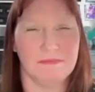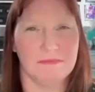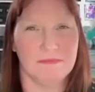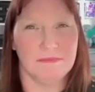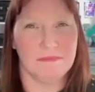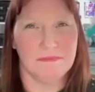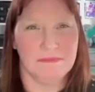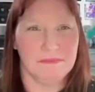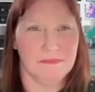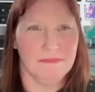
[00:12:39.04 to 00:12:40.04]

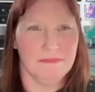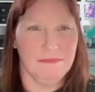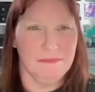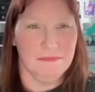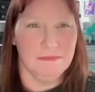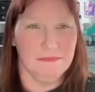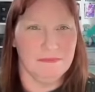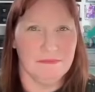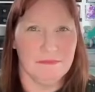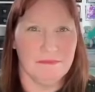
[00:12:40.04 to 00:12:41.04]

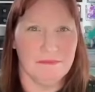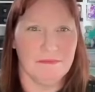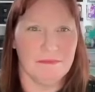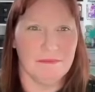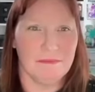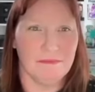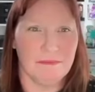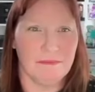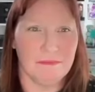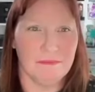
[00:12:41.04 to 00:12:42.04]

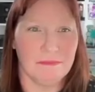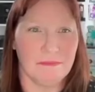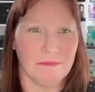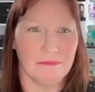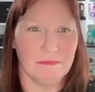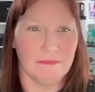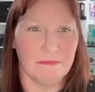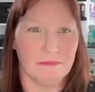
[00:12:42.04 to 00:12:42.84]
This person isn't speaking.